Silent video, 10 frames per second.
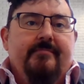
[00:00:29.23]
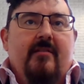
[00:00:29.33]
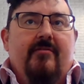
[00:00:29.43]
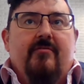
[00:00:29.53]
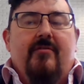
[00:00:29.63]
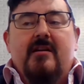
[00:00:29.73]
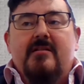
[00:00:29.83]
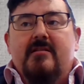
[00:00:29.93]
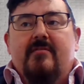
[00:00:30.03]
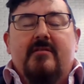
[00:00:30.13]
And if the
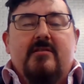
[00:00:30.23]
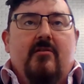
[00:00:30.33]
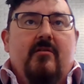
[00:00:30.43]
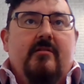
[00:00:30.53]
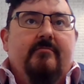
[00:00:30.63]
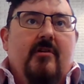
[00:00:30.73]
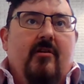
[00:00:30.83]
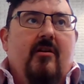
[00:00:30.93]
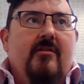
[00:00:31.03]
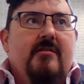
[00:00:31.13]
device is ever stolen
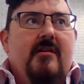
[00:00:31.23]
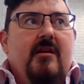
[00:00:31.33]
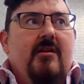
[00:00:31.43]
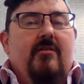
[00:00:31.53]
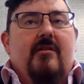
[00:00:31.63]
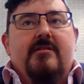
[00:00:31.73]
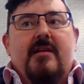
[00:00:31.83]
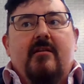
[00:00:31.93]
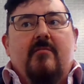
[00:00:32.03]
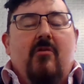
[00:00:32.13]
or lost, you can
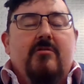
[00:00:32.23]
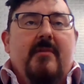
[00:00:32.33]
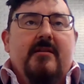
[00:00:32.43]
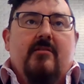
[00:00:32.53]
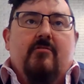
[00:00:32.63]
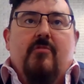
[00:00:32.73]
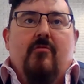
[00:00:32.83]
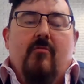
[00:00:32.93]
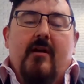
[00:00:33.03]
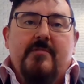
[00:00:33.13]
send an automatic
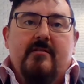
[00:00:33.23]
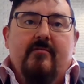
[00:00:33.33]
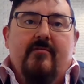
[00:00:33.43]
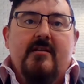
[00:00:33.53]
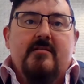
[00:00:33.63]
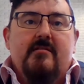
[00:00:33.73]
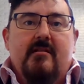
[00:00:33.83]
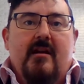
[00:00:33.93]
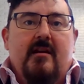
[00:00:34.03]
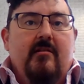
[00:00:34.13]
remote wipe to the device
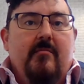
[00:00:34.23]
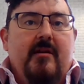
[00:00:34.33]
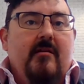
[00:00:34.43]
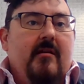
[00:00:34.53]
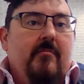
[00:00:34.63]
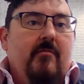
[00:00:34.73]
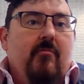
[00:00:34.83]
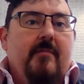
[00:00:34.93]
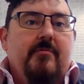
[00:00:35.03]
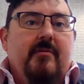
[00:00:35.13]
and it'll be
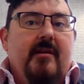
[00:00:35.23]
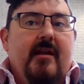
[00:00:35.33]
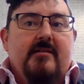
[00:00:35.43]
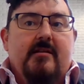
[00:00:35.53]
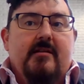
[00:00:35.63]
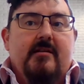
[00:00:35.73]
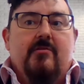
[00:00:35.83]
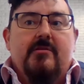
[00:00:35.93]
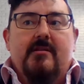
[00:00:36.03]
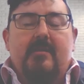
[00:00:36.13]
wiped the next time it
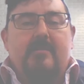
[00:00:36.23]
talks to the